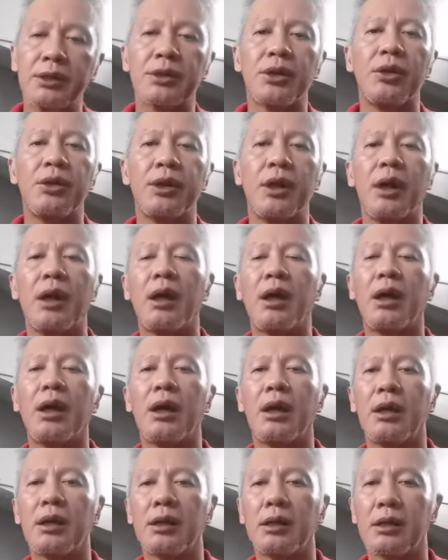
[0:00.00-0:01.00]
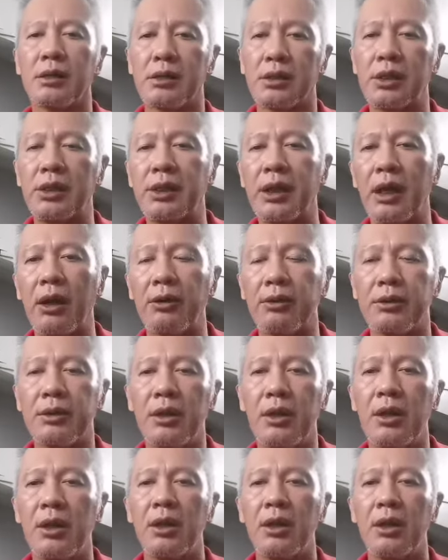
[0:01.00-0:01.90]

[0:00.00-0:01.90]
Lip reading: is gonna turn out.